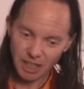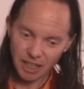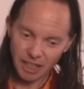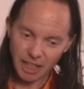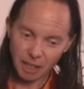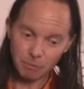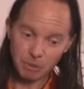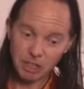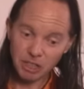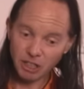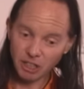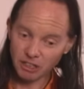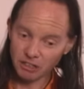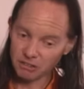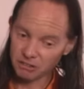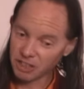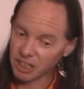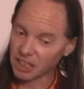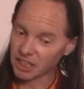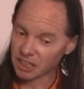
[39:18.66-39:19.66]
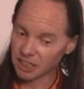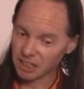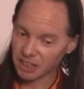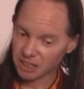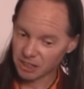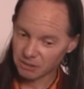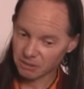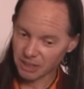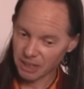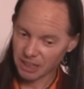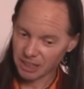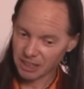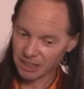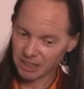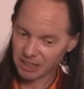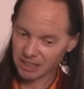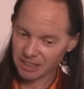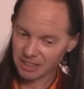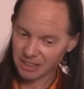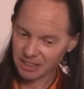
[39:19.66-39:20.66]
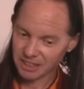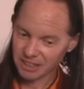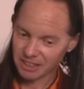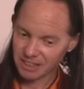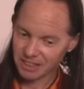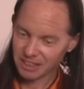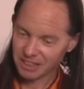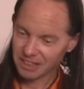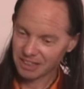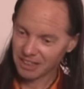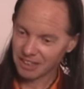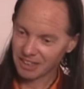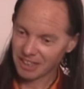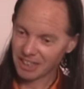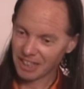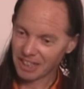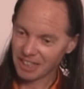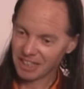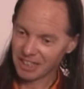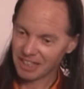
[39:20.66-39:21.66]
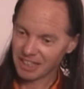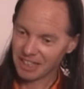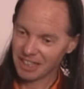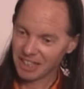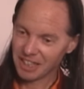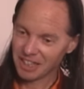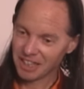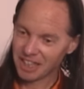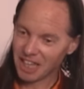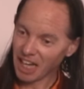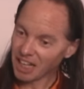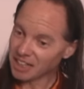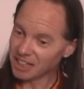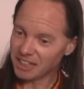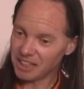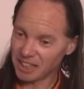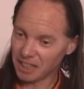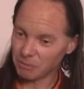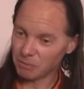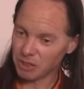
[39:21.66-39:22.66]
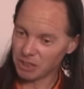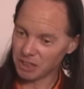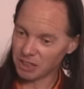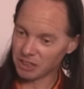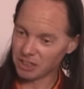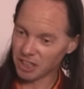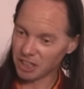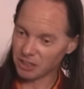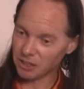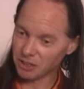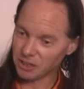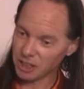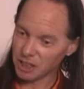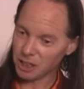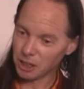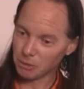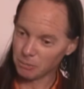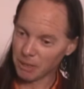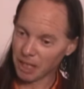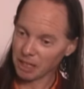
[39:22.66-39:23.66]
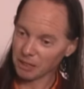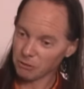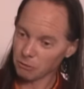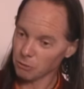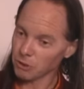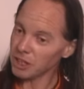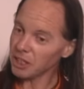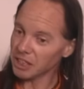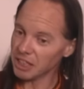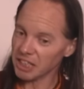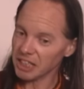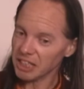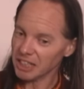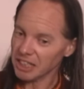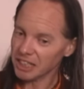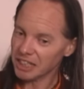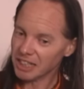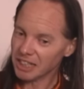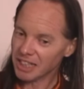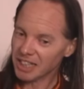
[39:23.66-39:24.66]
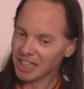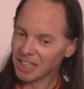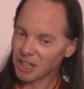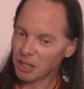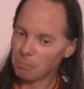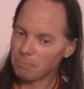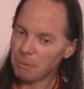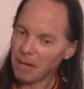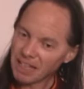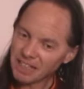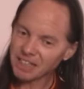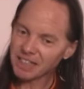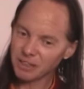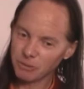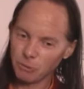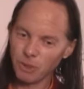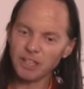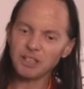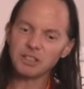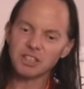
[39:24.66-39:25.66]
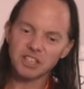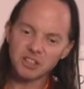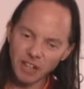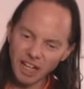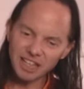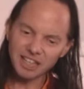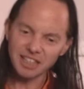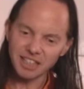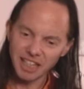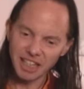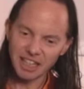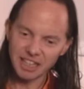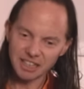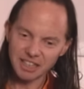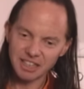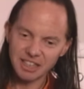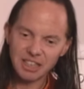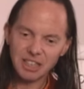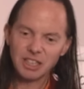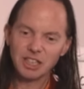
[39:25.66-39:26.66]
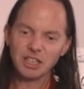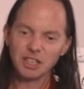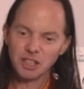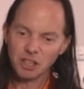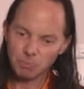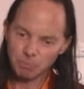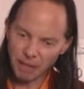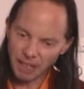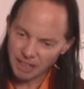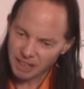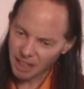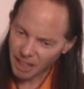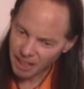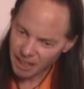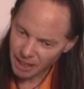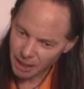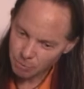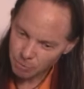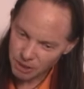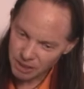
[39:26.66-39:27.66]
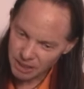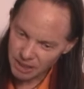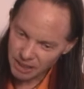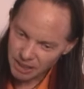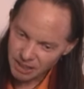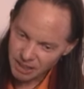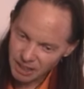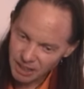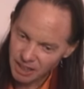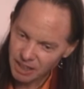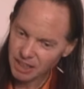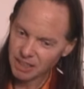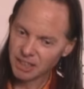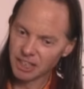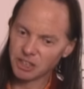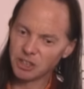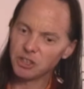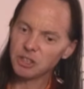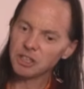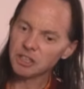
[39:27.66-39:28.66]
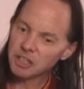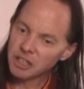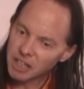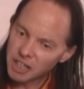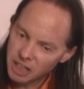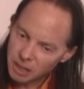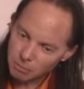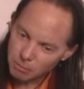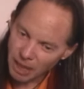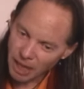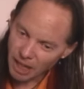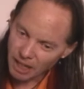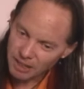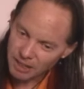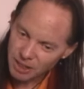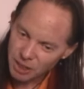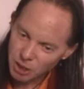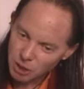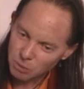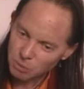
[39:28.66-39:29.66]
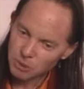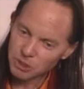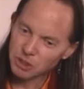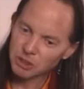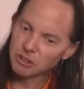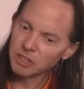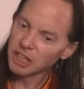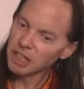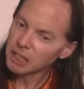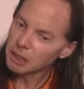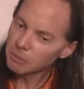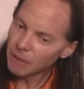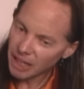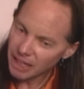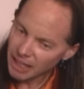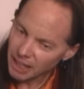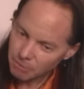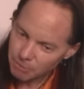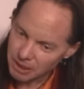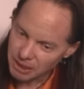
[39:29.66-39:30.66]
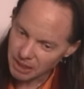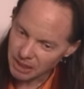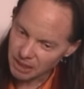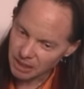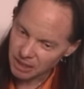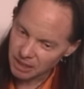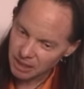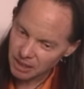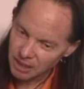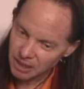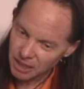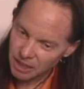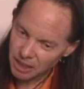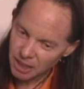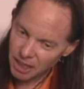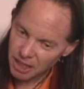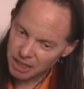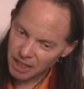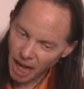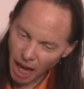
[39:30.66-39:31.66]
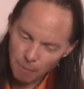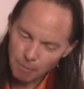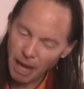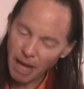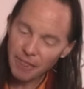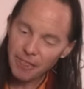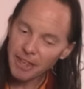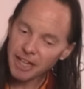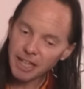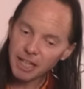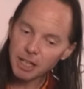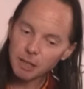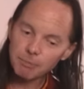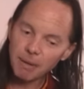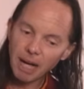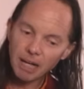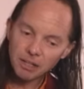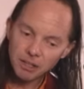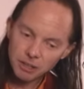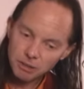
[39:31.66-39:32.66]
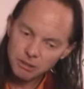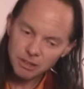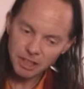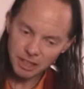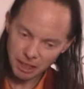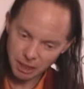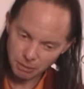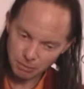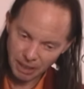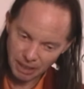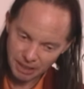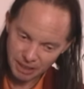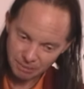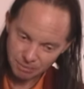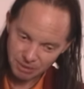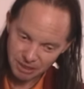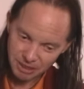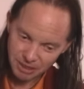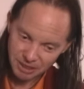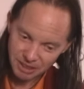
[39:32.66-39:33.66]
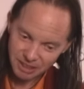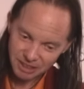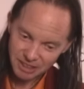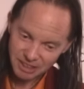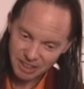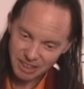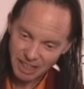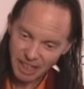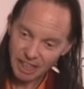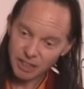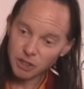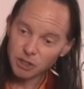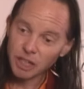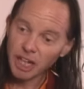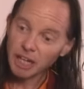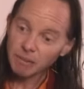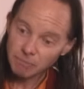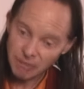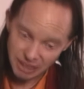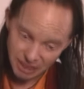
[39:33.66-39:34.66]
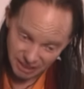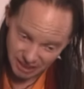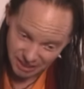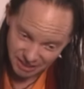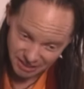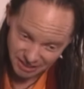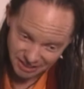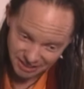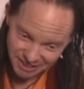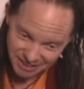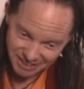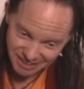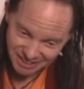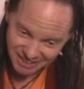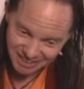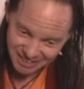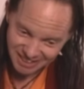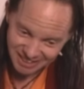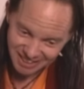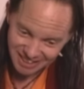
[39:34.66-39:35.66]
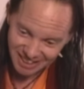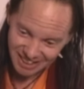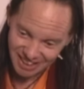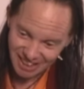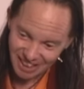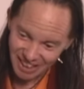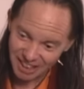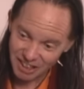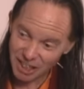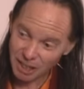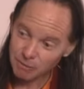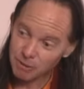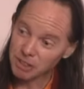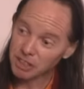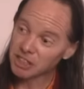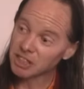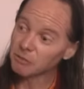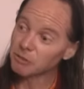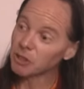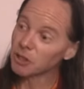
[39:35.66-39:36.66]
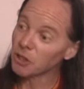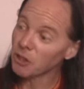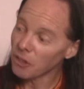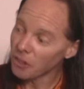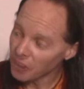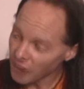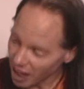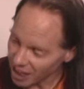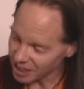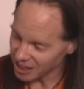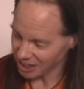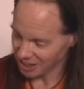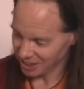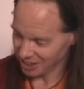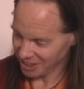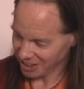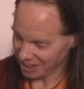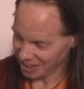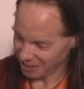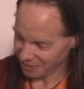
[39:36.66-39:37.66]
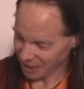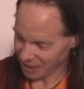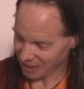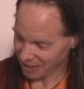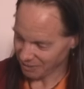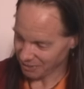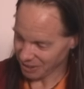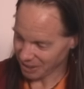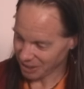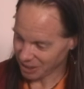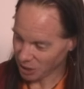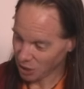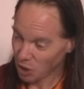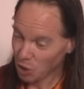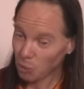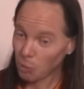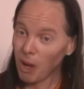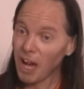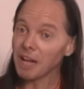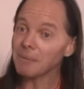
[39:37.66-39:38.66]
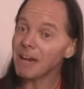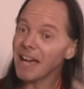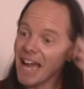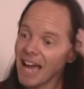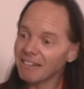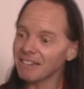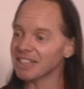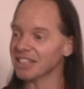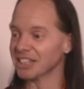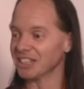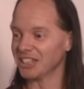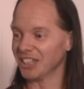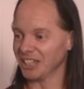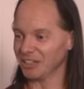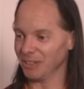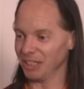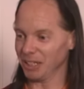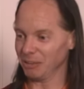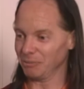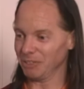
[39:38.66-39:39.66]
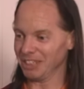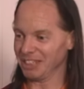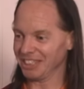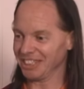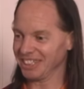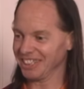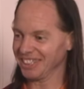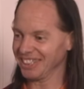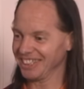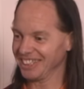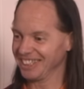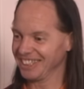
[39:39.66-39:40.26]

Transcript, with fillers: can be called Rik in a way. Okay? That's the emptiness that you're thinking about. Really, the best, what he's trying to say is the best kind of emptiness that you can think about when you're thinking about emptiness is how about thinking about you thinking about emptiness and your emptiness and the emptiness of your own thoughts as you're thinking about emptiness. Why am I having this thought about emptiness?